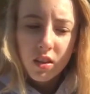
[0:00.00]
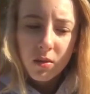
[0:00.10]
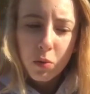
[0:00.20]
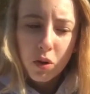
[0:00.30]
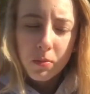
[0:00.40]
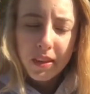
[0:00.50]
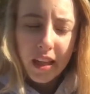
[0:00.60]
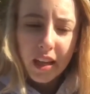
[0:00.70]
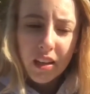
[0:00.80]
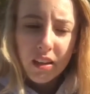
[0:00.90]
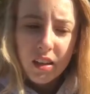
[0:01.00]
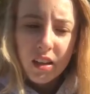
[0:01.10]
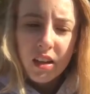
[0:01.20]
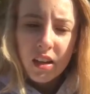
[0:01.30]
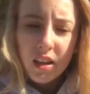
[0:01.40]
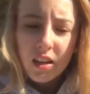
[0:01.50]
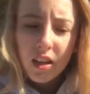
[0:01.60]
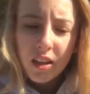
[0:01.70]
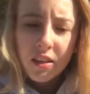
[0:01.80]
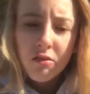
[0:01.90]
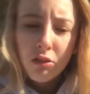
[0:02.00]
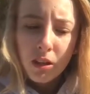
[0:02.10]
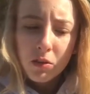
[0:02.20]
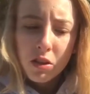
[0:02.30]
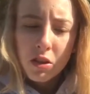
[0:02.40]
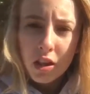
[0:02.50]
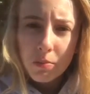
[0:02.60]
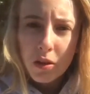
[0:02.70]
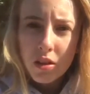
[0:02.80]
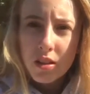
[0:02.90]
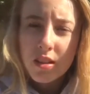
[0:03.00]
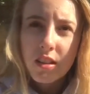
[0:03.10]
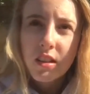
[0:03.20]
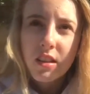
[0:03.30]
and put them in that. I didn't really want to do this because